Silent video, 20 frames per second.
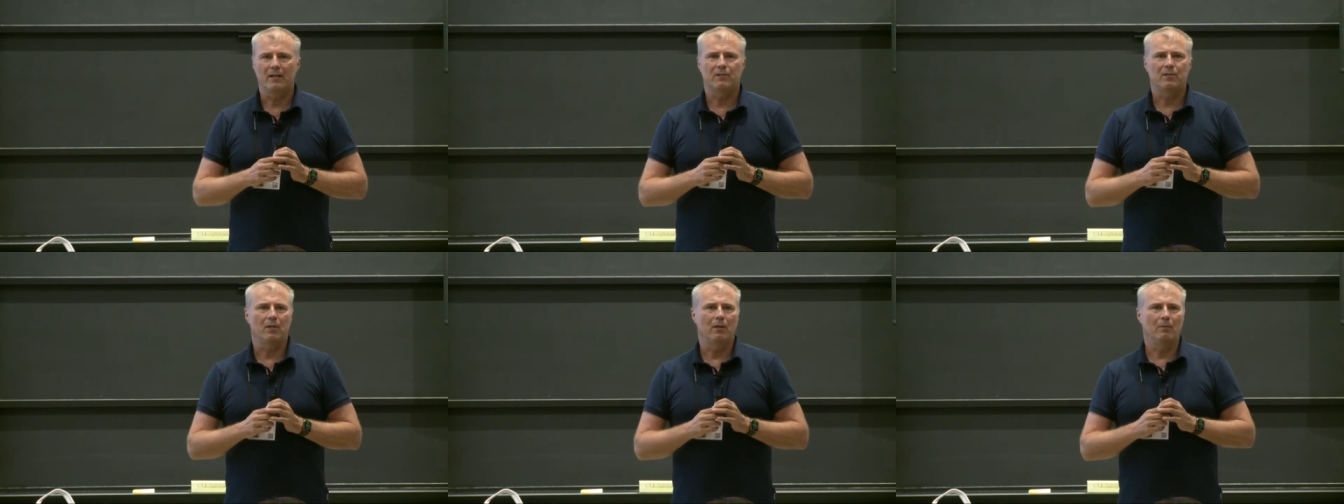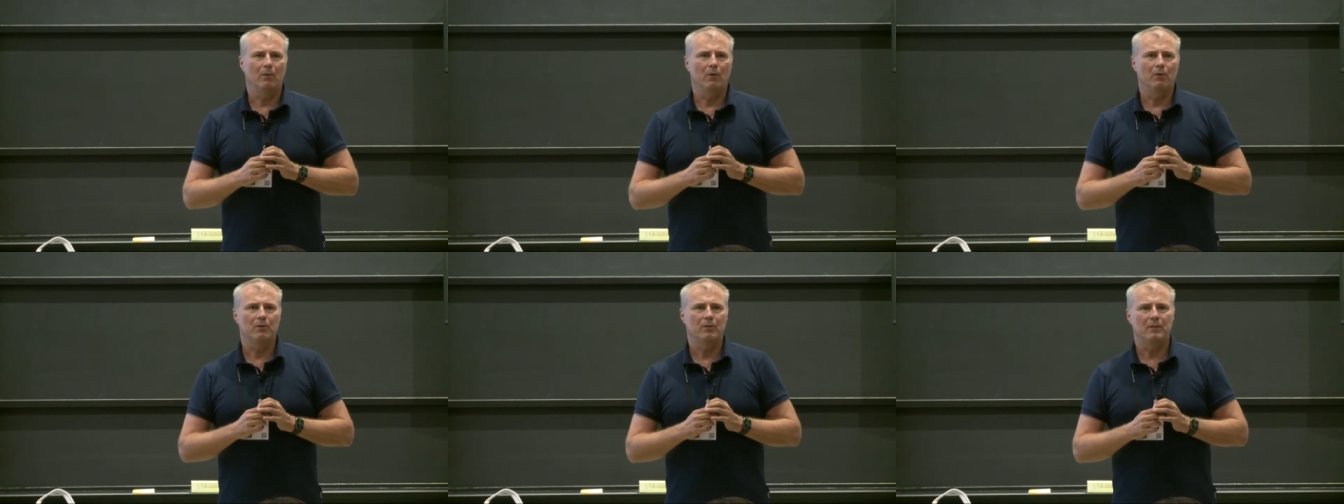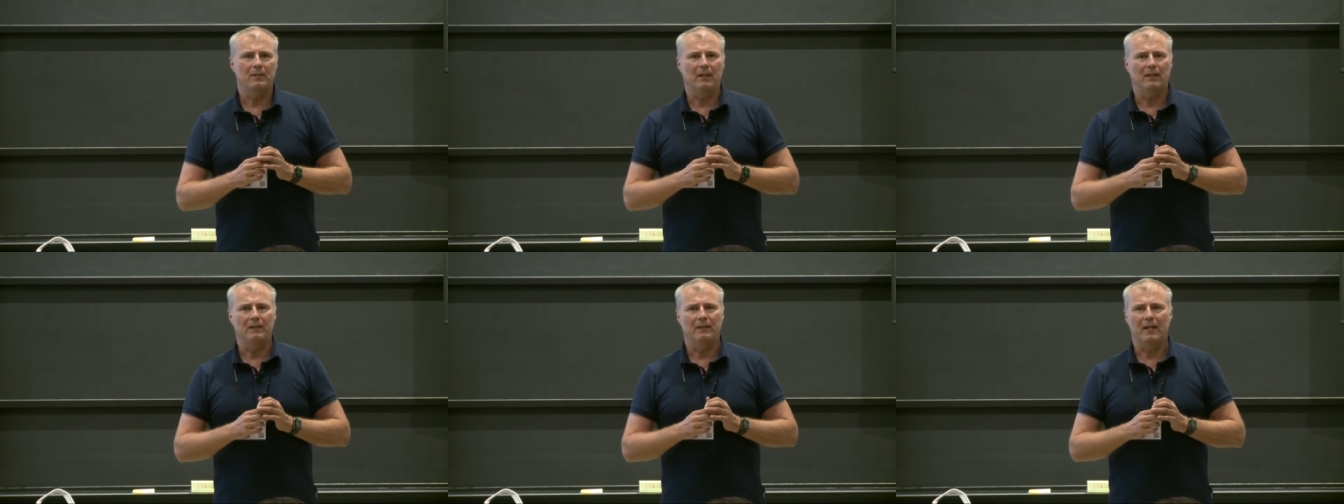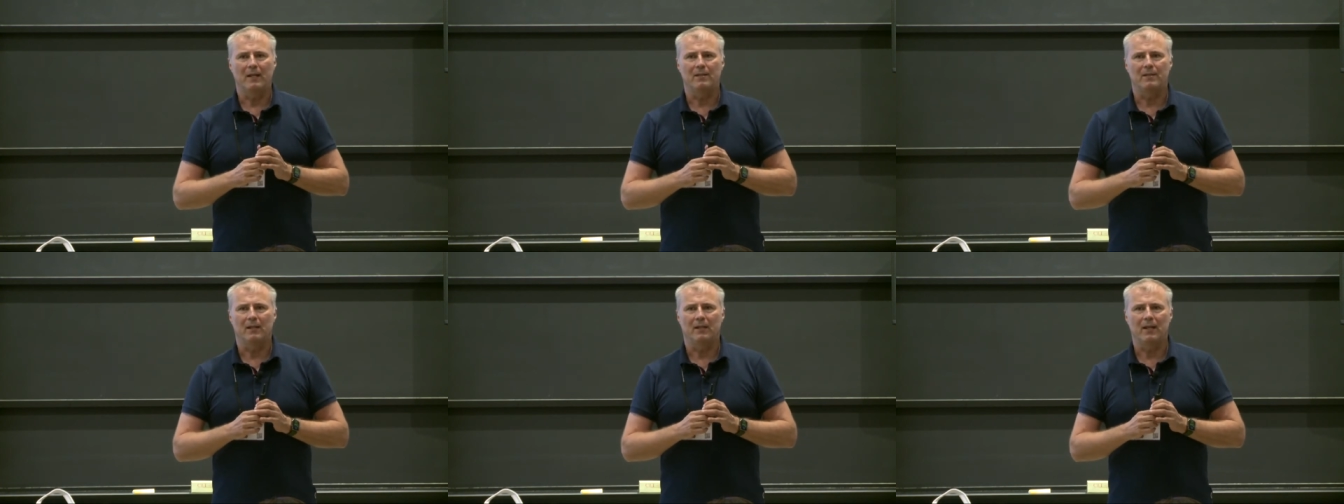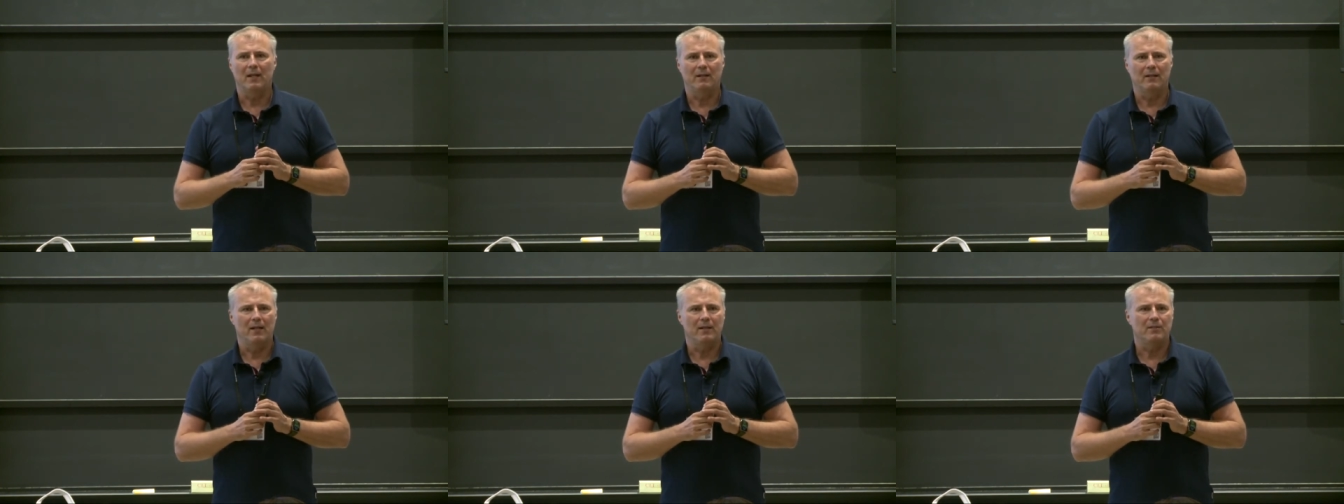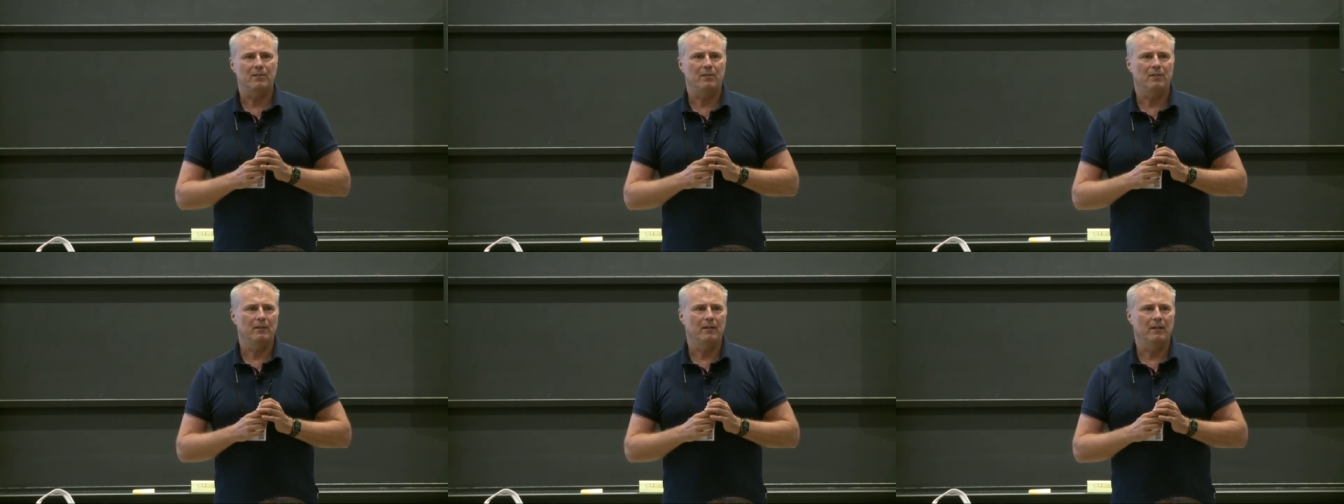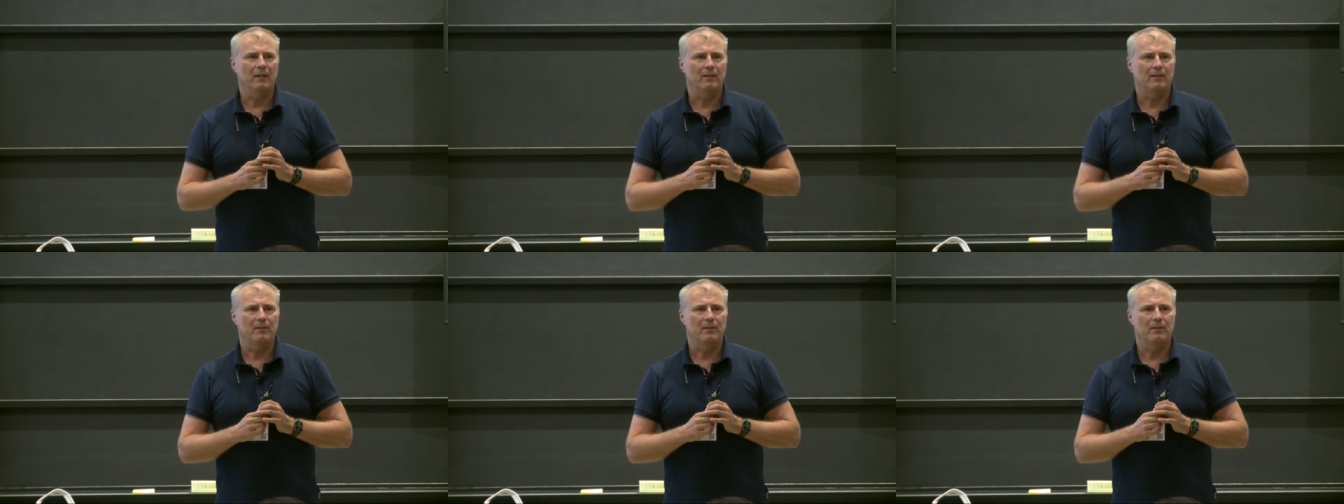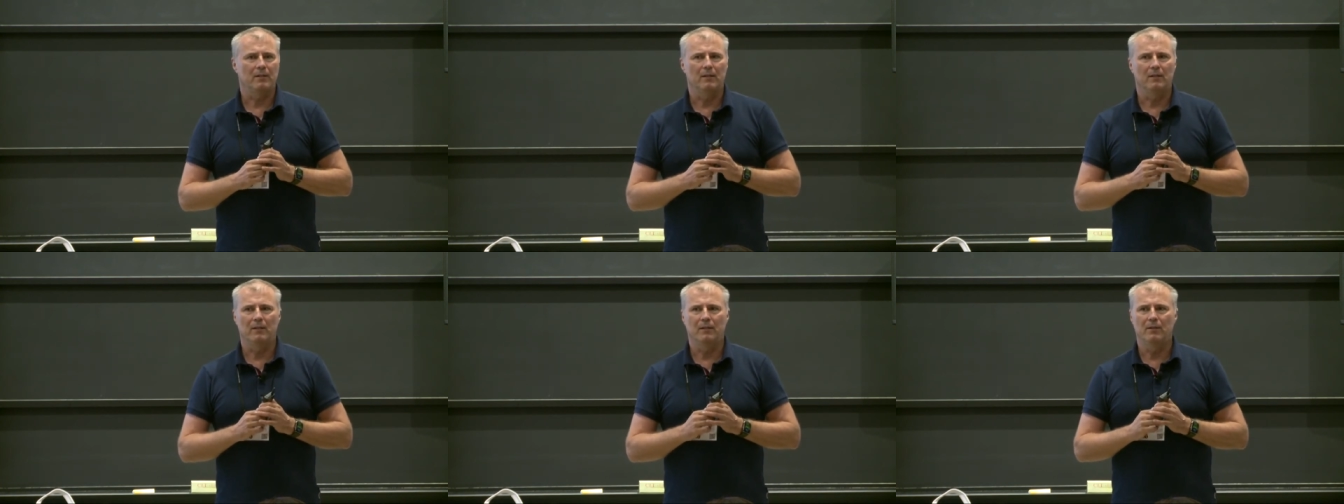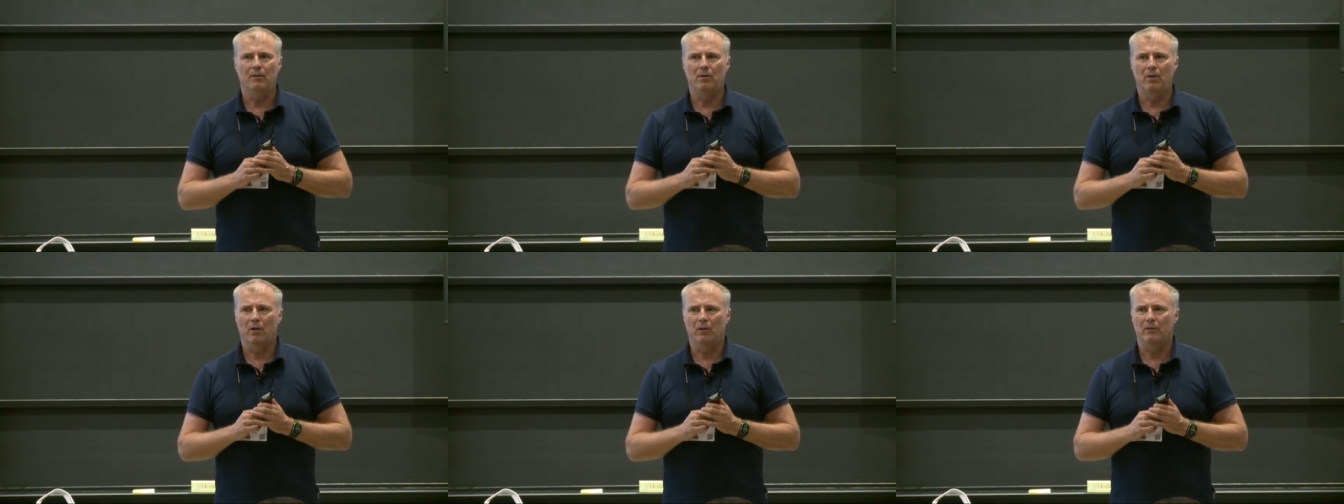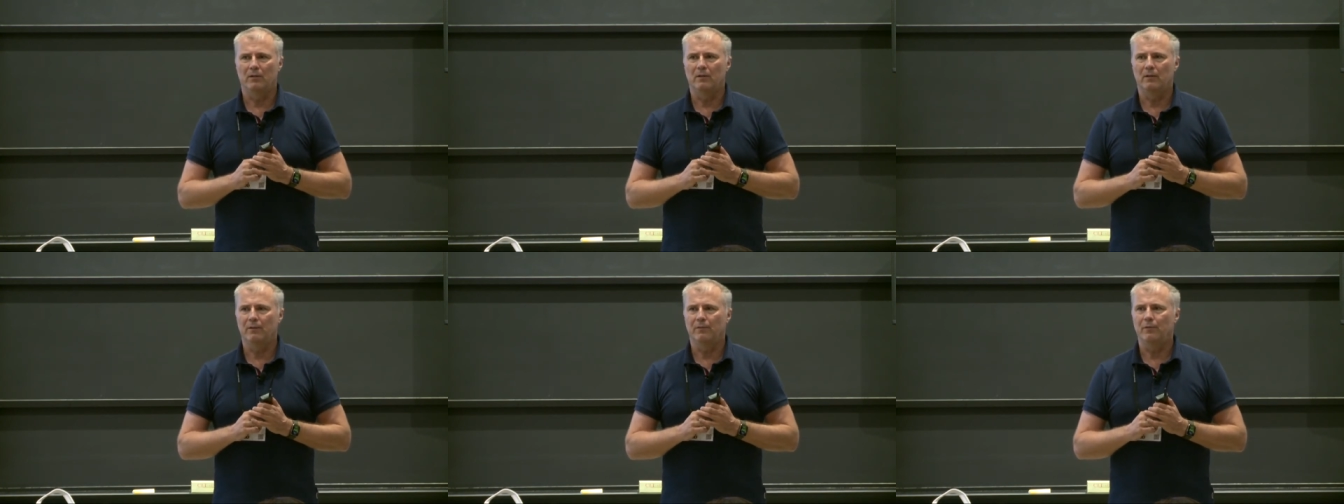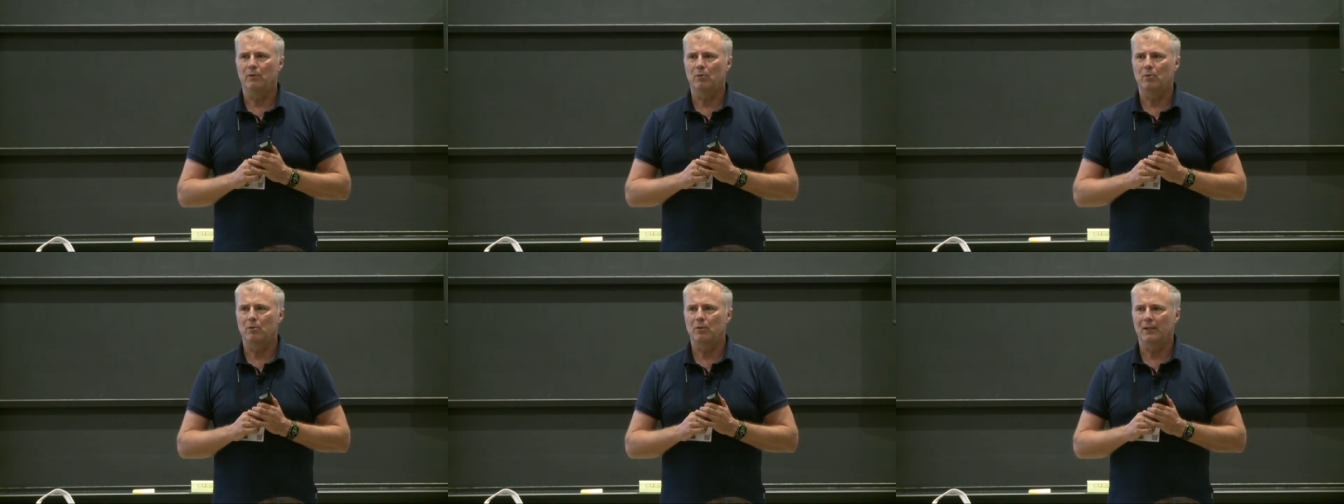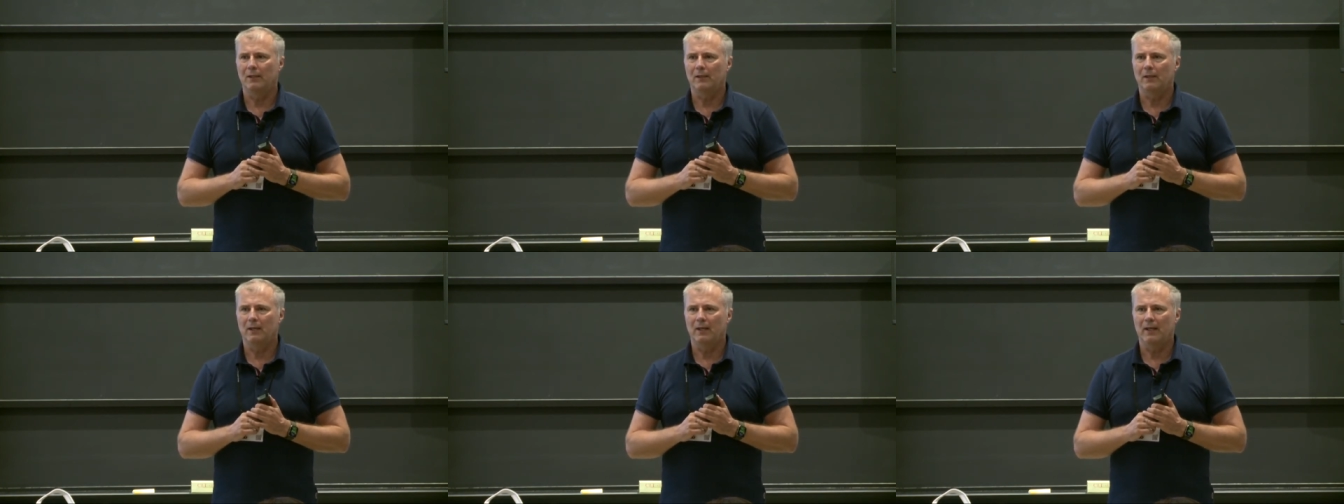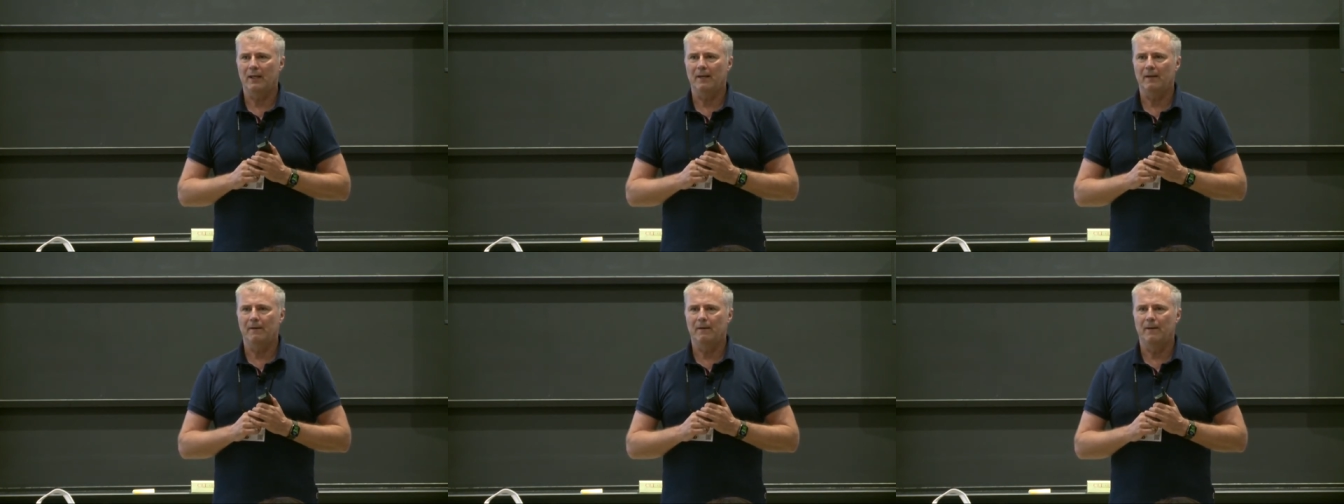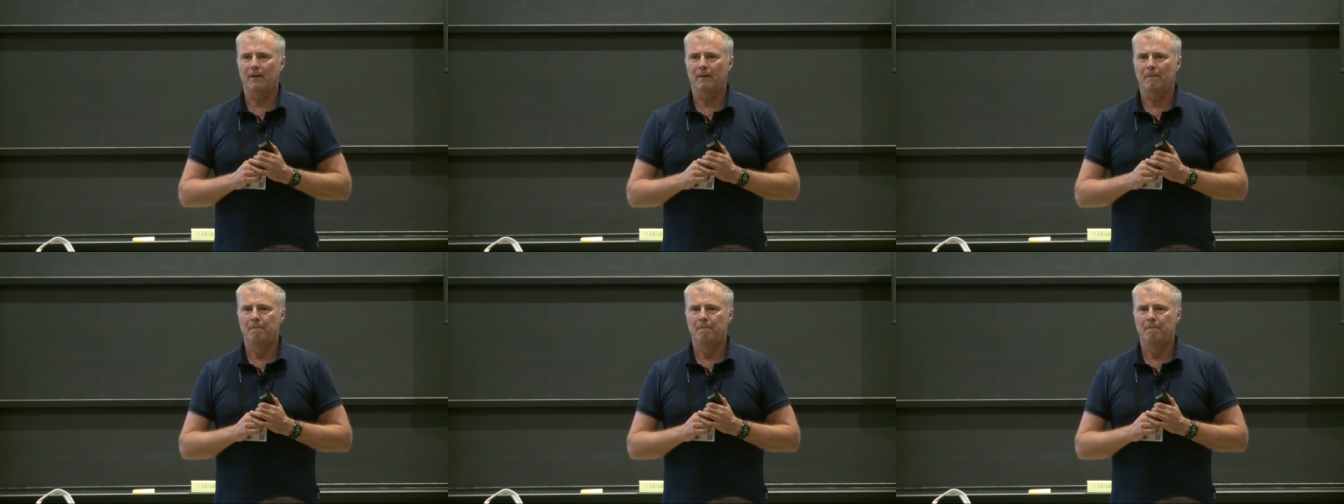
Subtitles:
almost that's not the future. And